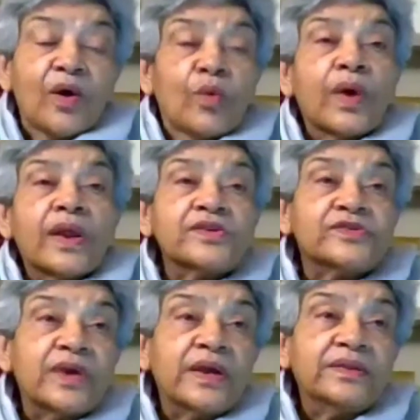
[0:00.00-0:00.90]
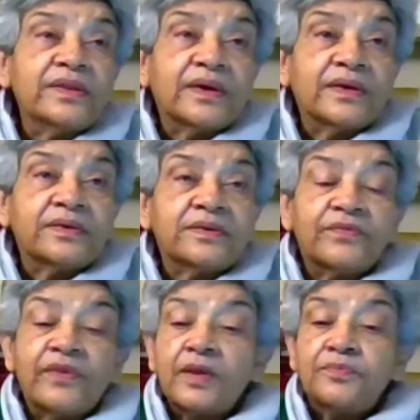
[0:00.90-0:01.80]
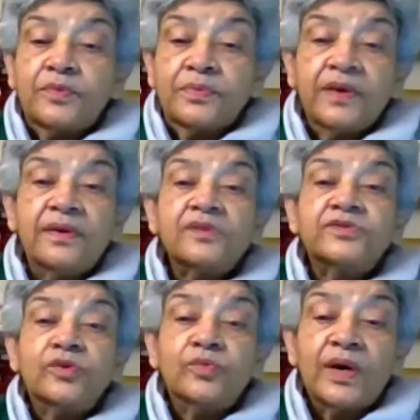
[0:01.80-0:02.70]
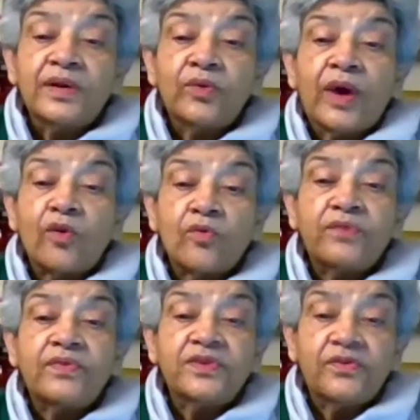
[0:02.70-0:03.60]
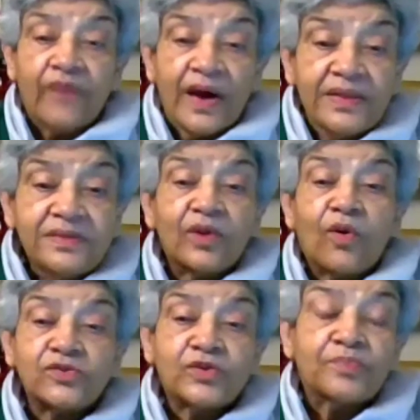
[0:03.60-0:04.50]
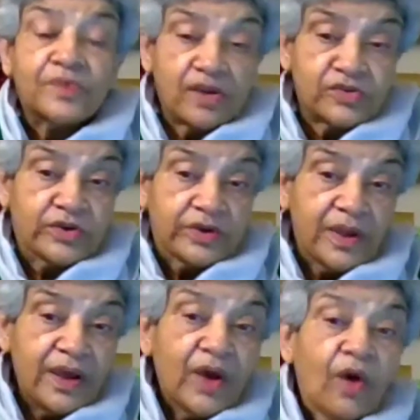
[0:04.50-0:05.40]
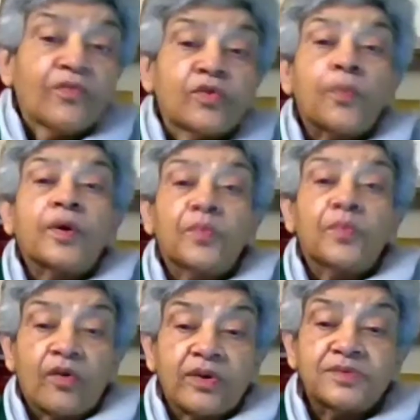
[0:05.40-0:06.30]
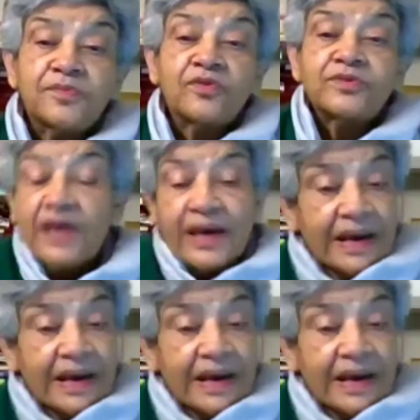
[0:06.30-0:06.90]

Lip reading: Whereas in the developed industrial world, you cannot even define the cost of production of tropical products, because